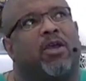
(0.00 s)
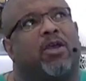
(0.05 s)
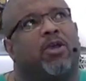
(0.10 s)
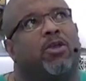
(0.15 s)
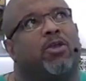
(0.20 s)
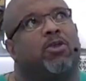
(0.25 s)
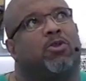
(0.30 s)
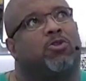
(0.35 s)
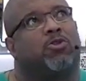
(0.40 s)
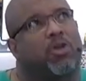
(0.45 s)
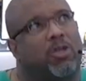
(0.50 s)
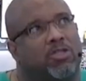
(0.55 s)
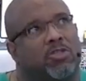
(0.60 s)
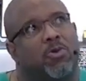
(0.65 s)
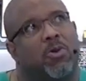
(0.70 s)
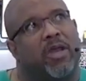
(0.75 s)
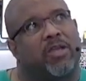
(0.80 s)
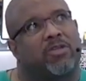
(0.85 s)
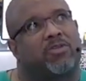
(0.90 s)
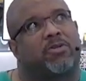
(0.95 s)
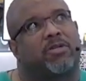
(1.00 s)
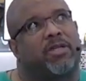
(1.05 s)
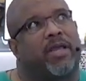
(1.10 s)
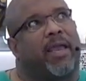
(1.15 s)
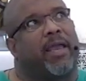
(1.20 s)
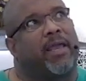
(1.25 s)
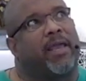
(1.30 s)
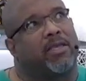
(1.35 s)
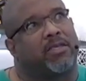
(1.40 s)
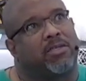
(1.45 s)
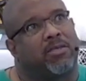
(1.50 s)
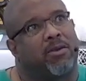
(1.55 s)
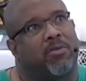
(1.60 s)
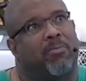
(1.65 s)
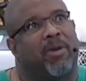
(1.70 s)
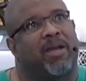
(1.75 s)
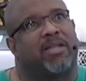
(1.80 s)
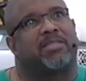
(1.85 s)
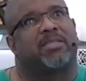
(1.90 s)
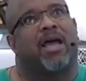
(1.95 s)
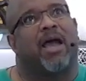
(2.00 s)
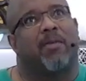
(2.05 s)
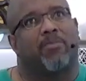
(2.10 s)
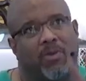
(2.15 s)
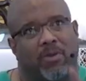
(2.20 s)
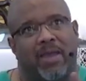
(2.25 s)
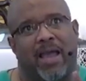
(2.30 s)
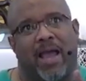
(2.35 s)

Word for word: took two extra days. By the time you got